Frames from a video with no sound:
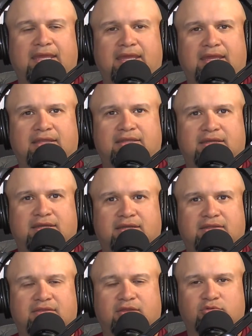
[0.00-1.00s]
And
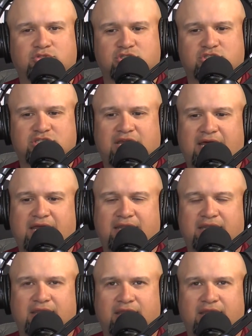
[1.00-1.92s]
there was a shot.